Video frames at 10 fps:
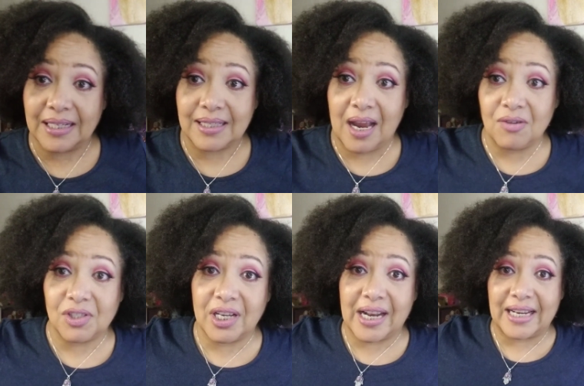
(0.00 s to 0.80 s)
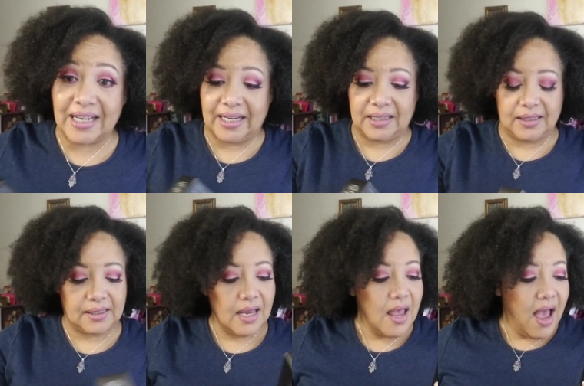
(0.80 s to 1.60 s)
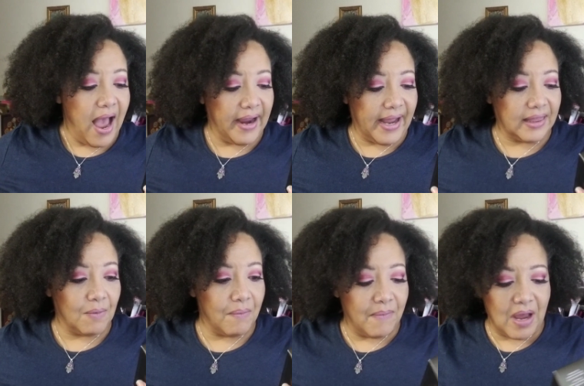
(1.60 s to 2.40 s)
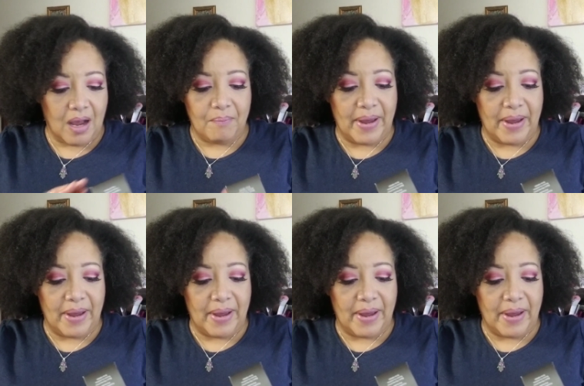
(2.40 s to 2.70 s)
I said, oh shit, I did get this. I got the uh,